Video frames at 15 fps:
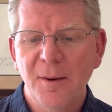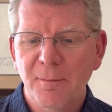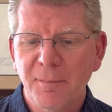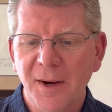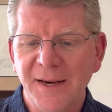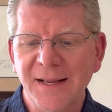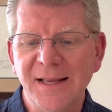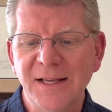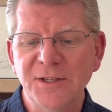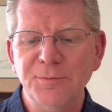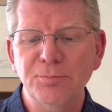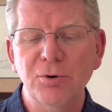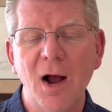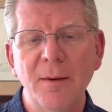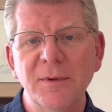but His
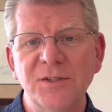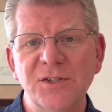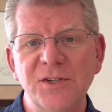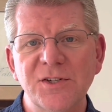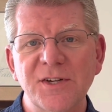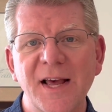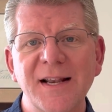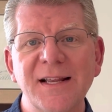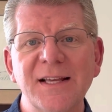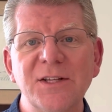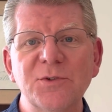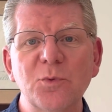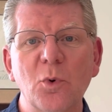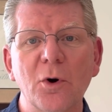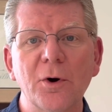promises and
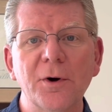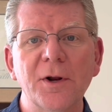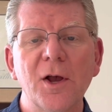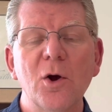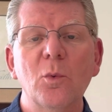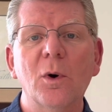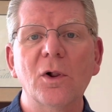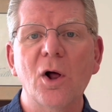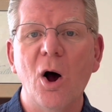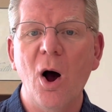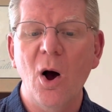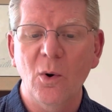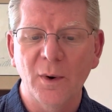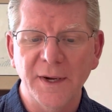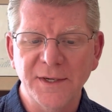His word will
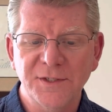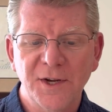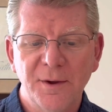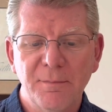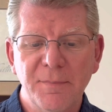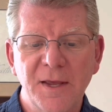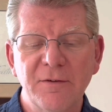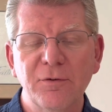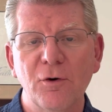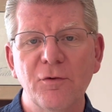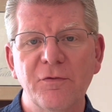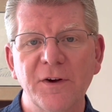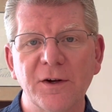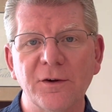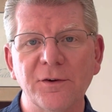always be
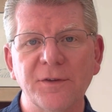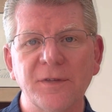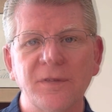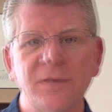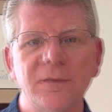fulfilled.